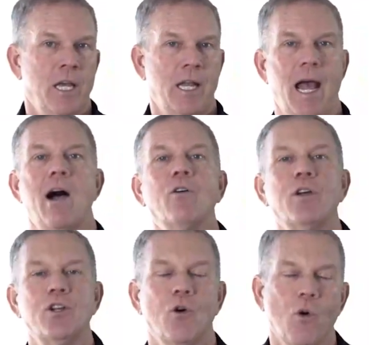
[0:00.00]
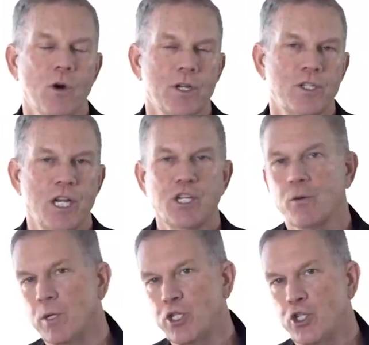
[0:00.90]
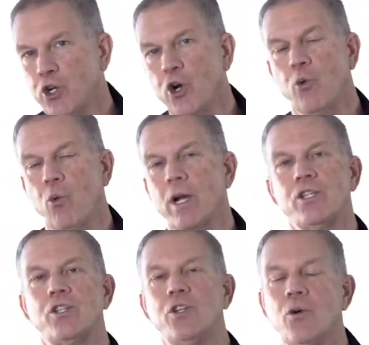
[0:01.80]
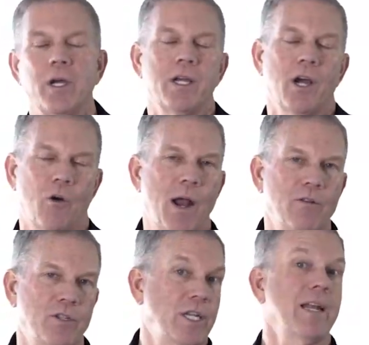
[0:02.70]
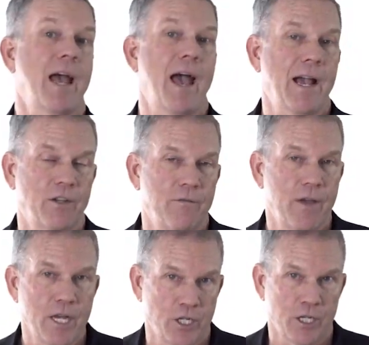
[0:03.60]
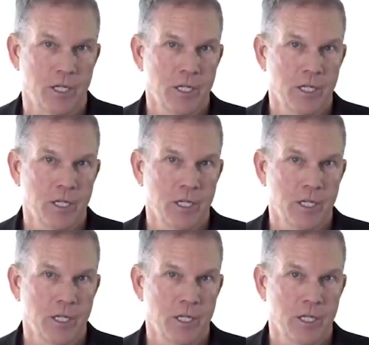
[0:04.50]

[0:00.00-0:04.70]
And how can your organization mature what it's doing around data activation?